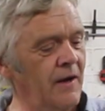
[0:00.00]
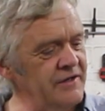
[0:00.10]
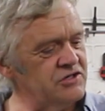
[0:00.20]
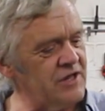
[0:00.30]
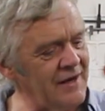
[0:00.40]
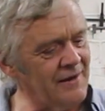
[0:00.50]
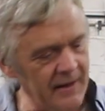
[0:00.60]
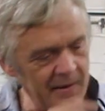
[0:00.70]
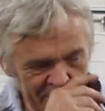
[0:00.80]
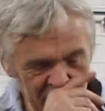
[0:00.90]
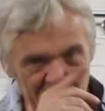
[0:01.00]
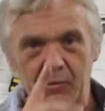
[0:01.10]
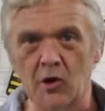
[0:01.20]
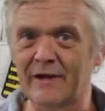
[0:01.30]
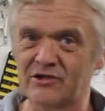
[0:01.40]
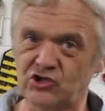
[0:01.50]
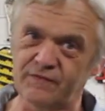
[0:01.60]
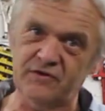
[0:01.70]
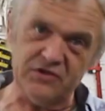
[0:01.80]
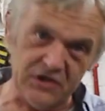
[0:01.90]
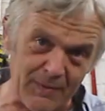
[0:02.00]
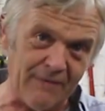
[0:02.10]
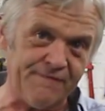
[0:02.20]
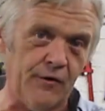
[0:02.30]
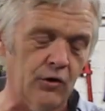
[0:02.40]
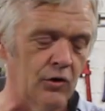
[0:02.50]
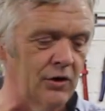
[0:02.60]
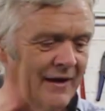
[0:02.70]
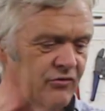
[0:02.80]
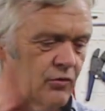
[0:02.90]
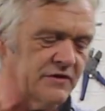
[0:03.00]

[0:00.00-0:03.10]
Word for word: Incidentally, remember all that stuff I did about focal length?